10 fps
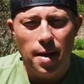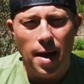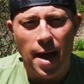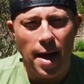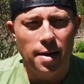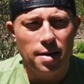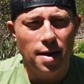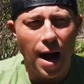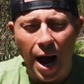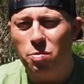and
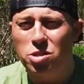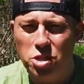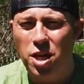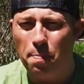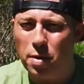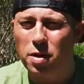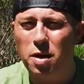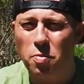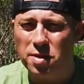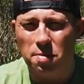I was
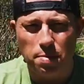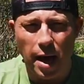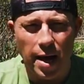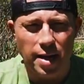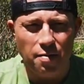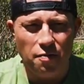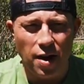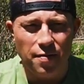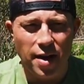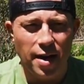typically resupplying every
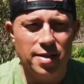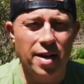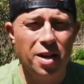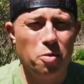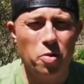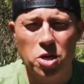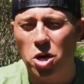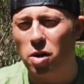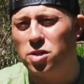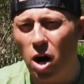5 days. I needed to
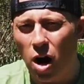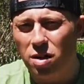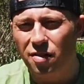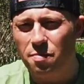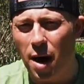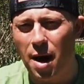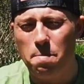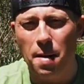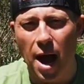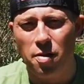recharge all of my
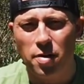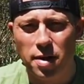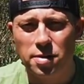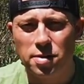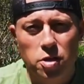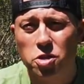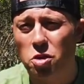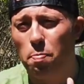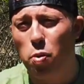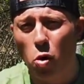batteries to
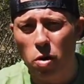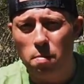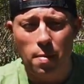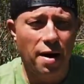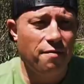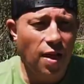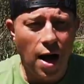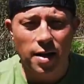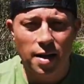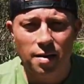support my
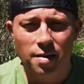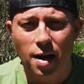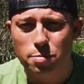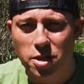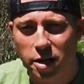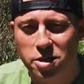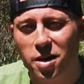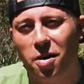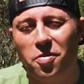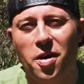vlogging obsession
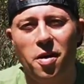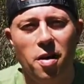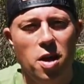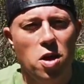out there.